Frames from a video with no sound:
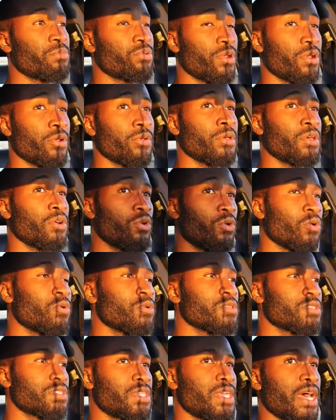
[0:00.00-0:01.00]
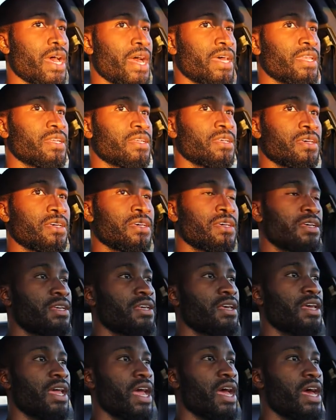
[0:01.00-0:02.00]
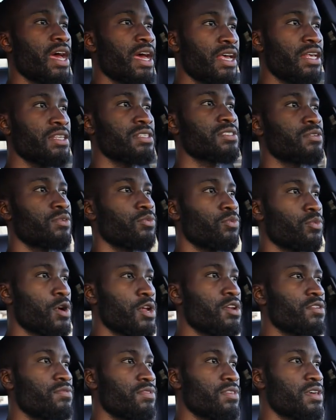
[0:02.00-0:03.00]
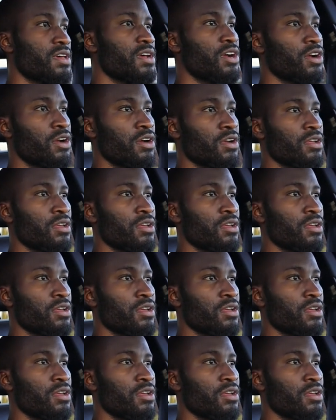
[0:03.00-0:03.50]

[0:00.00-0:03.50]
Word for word: Prairie holds that as one of their